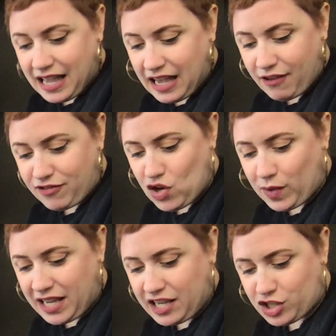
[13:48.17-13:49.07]
If you
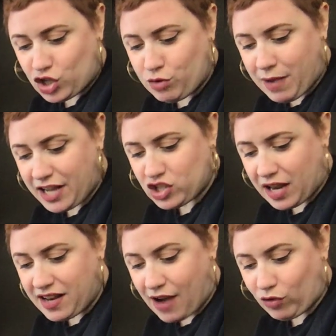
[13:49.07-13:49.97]
eat too much
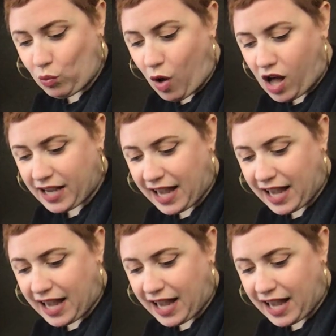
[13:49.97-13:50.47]
and never walk